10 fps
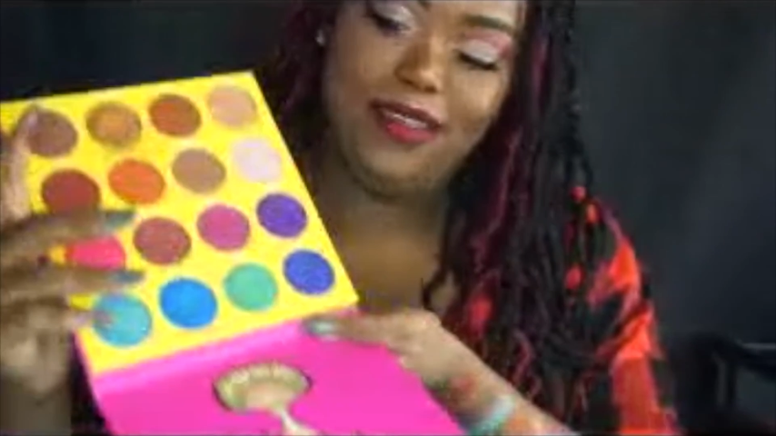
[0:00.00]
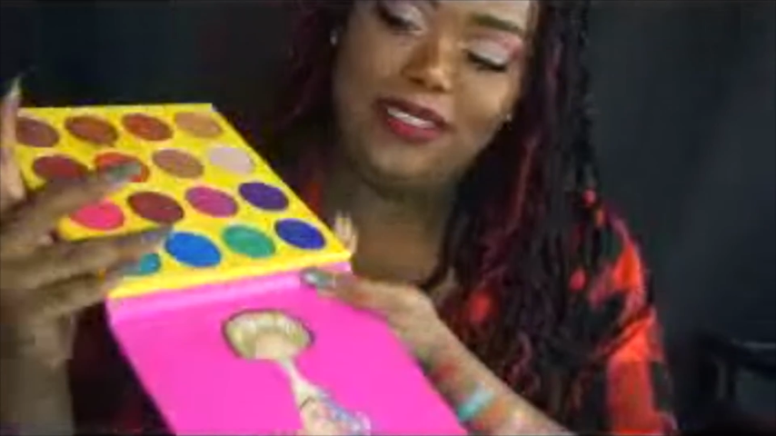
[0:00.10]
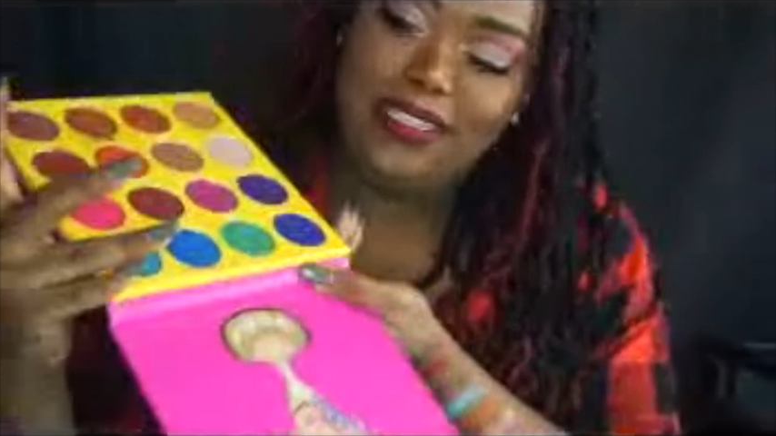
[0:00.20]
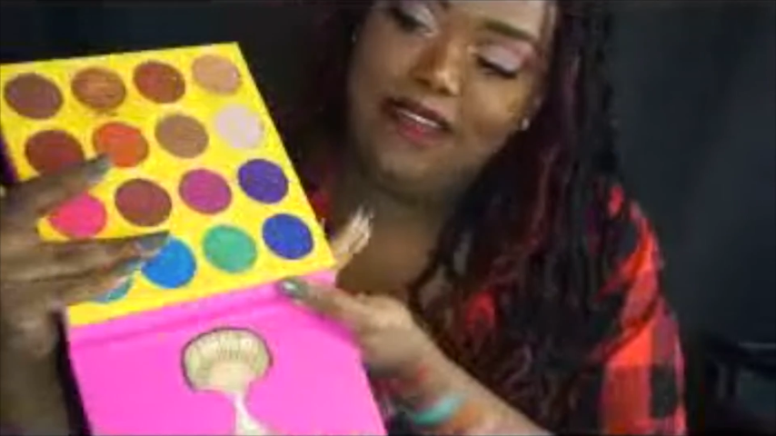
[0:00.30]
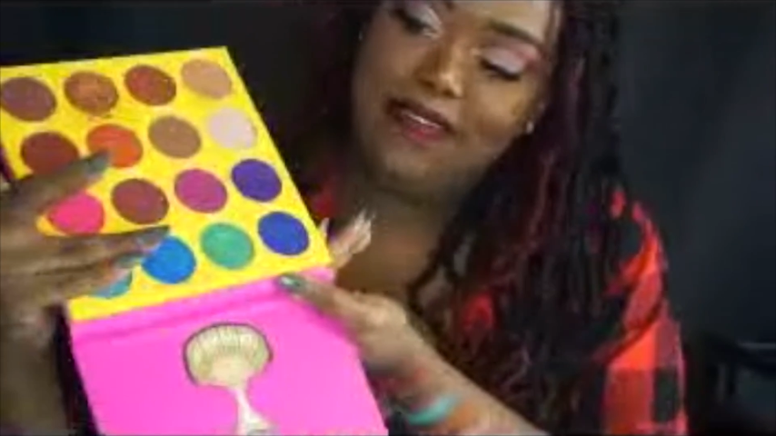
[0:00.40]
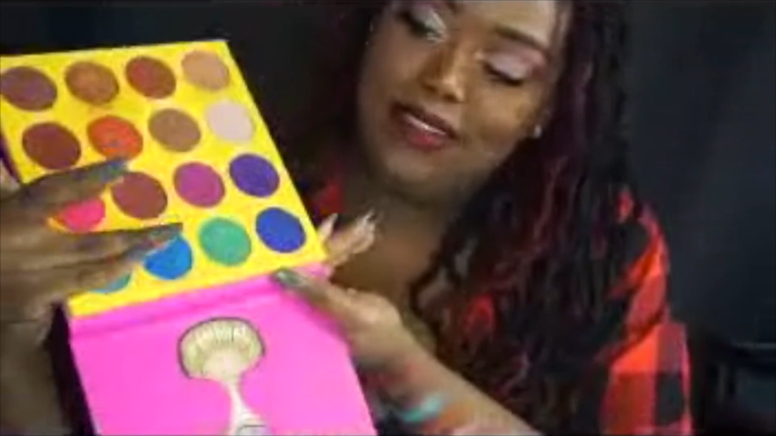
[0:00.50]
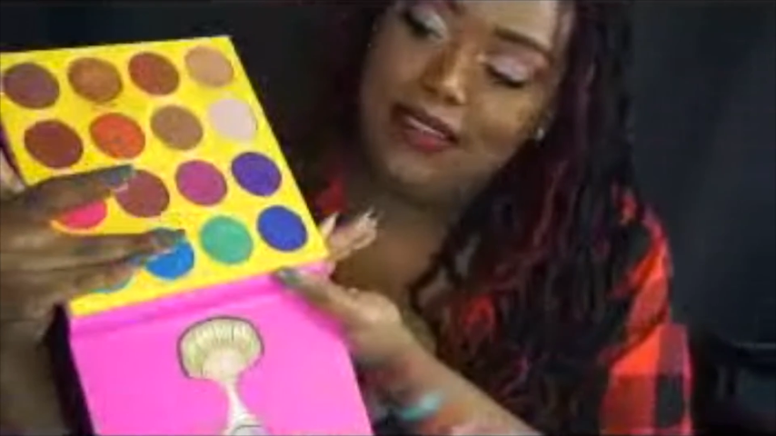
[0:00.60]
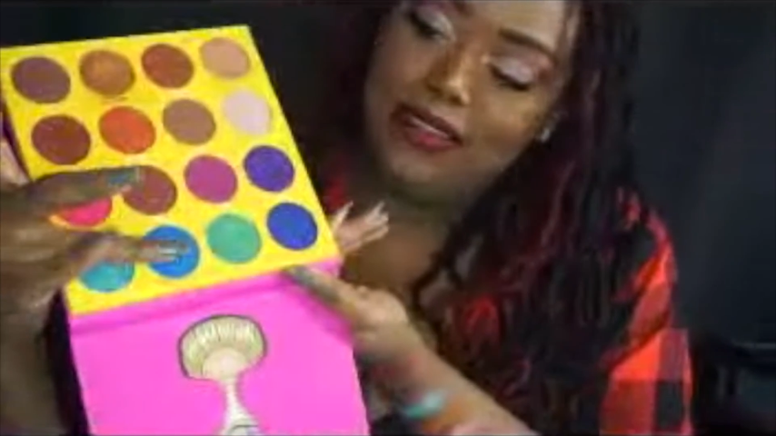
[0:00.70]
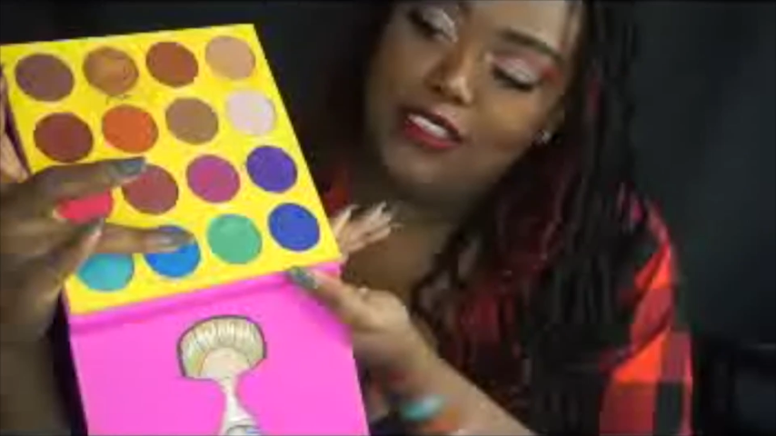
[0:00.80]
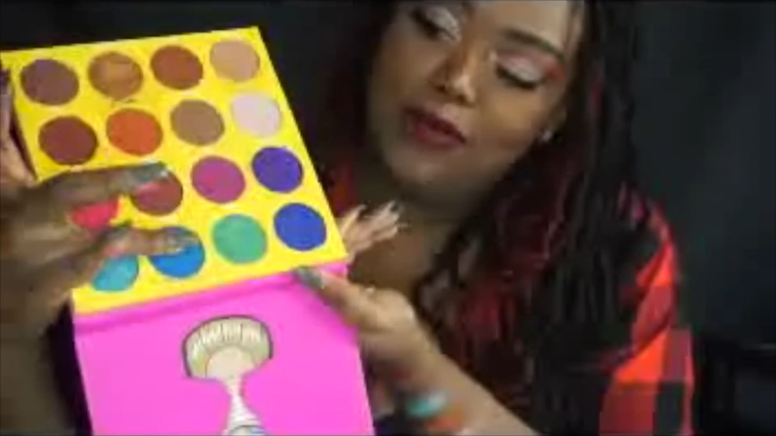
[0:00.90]
though is definitely
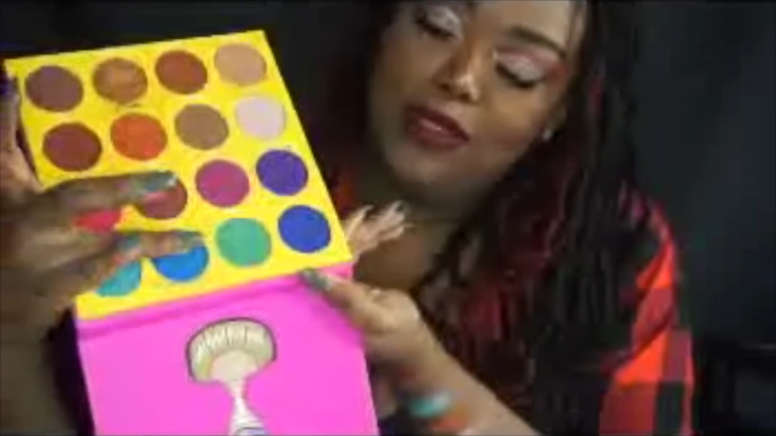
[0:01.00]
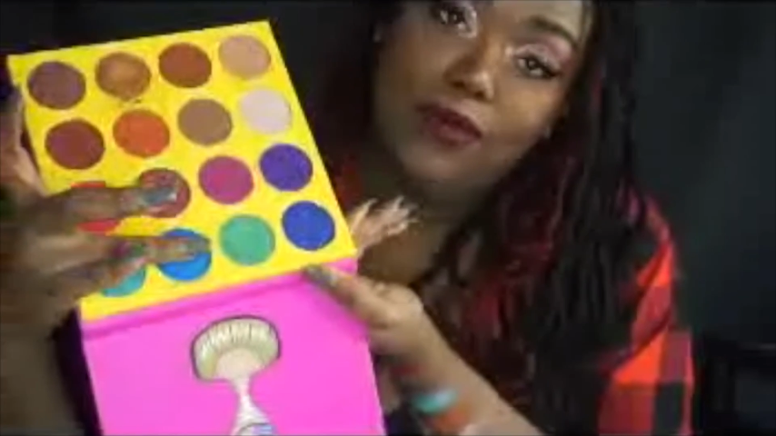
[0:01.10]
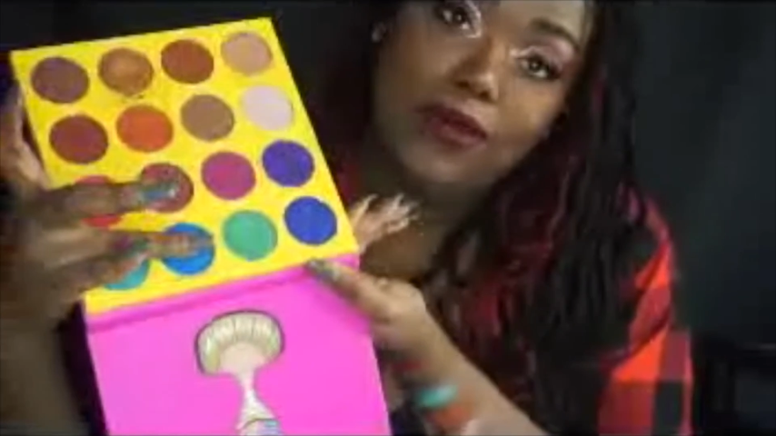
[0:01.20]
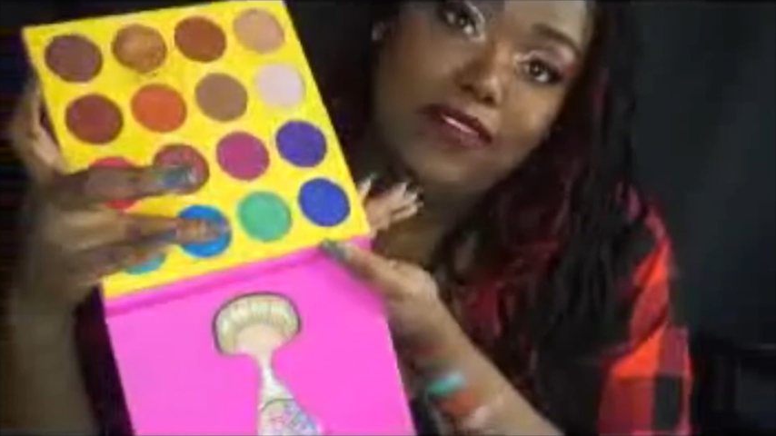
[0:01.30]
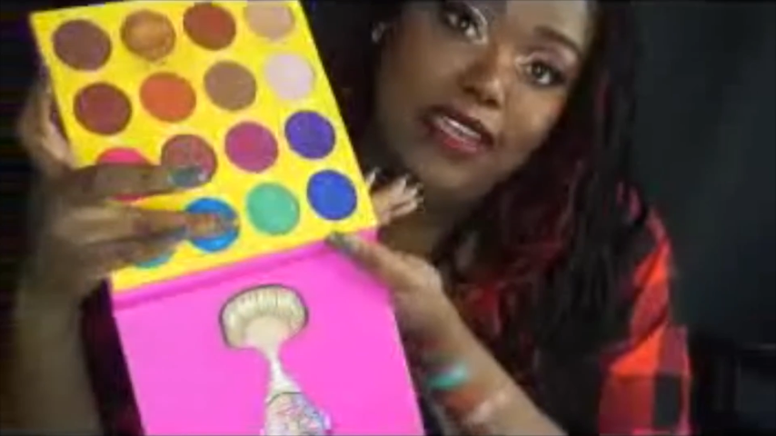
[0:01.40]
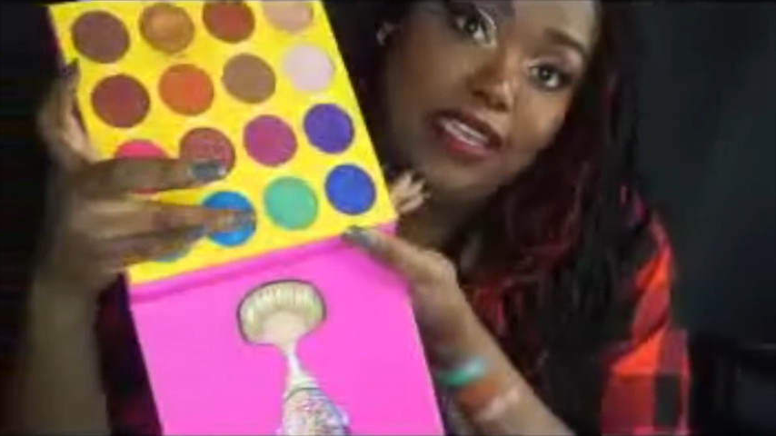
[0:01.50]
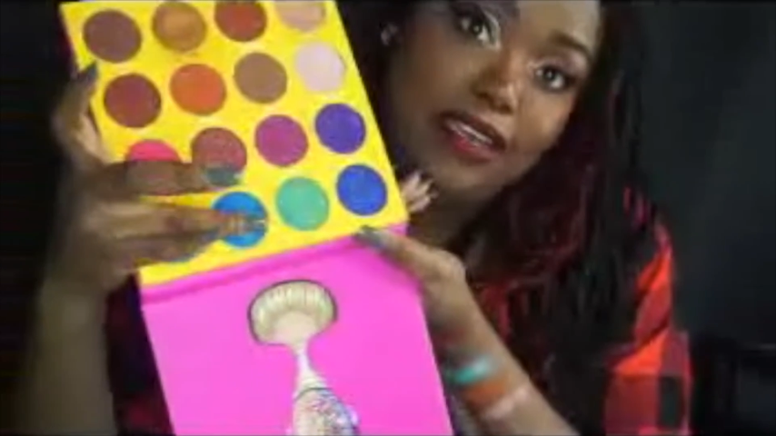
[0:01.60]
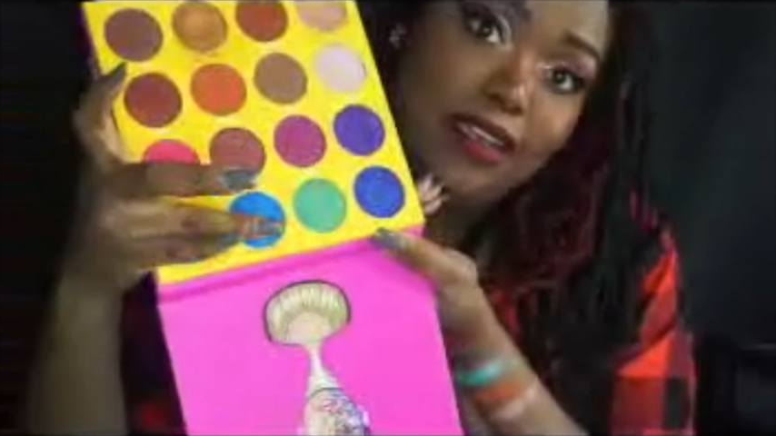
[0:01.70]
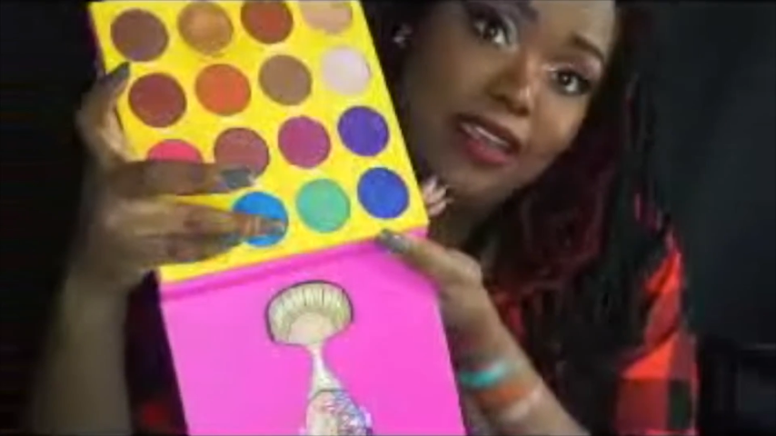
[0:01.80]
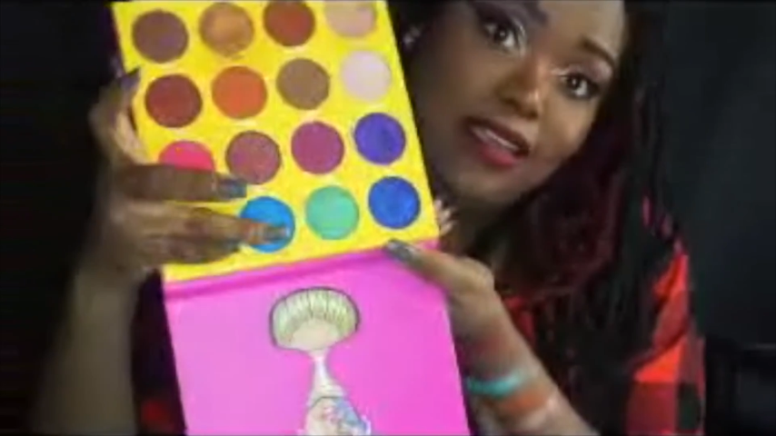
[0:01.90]
this blue one right here.